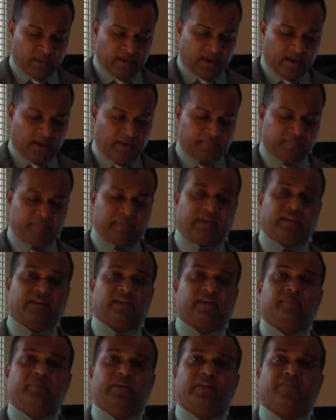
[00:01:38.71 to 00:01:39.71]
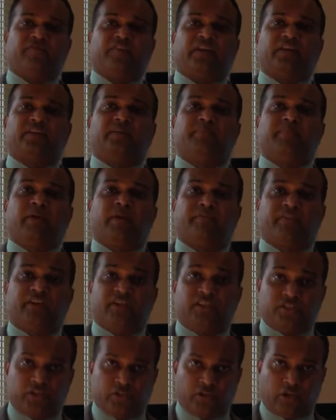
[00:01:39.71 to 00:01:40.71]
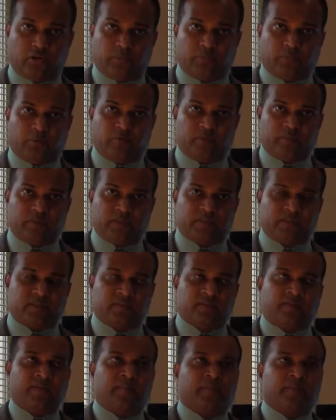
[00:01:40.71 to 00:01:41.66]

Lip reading: They can be affected by very slow movements.